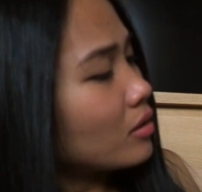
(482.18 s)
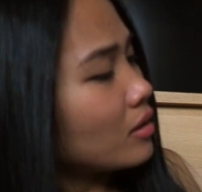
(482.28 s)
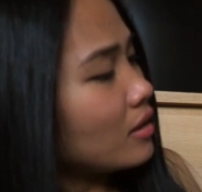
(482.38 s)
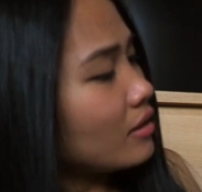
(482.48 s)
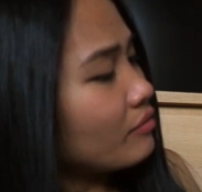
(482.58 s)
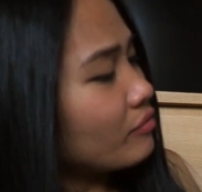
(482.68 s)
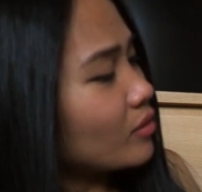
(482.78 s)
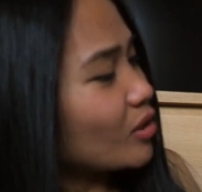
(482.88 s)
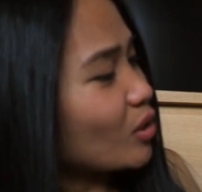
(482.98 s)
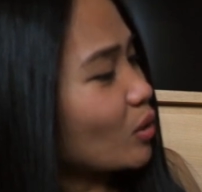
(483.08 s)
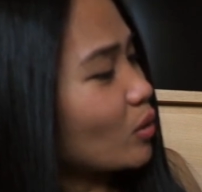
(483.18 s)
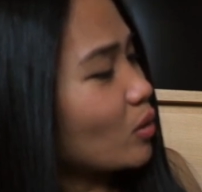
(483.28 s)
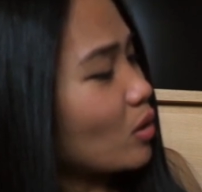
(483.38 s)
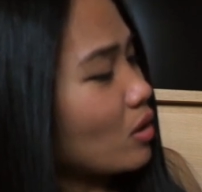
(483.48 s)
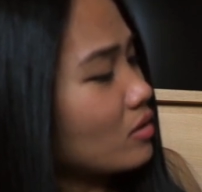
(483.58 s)
lifter
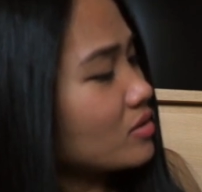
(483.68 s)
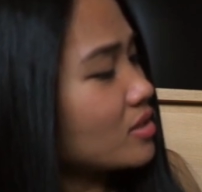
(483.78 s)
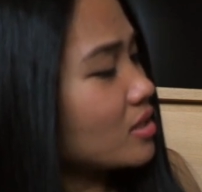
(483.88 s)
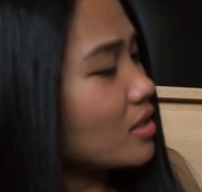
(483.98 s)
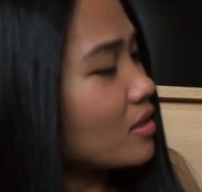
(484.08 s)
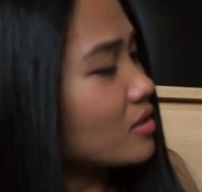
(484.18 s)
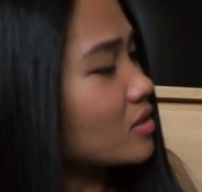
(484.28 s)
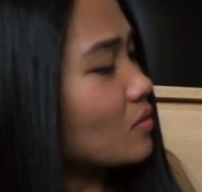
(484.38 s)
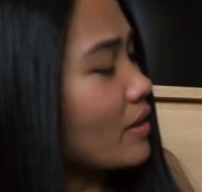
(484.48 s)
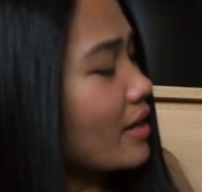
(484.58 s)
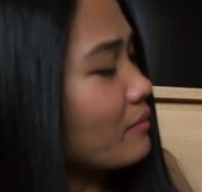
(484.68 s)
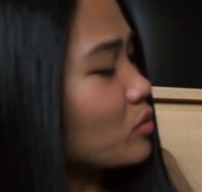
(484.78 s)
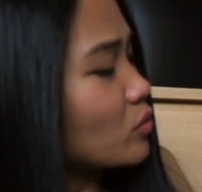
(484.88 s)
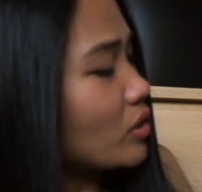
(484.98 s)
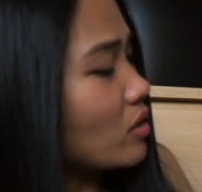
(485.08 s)
gloss. So I have
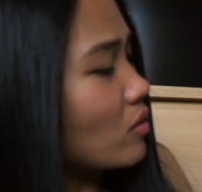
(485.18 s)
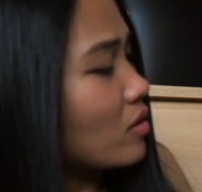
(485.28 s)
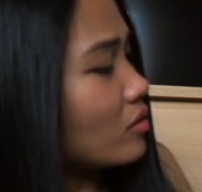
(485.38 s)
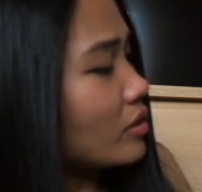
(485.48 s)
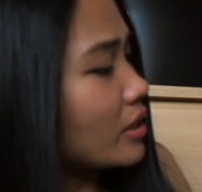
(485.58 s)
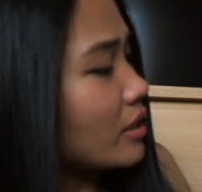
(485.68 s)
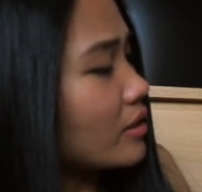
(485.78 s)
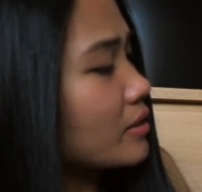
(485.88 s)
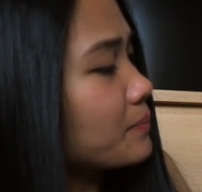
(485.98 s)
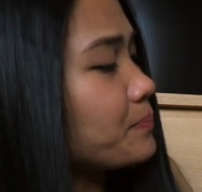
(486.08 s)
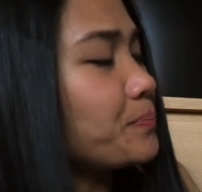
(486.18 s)
3 color here.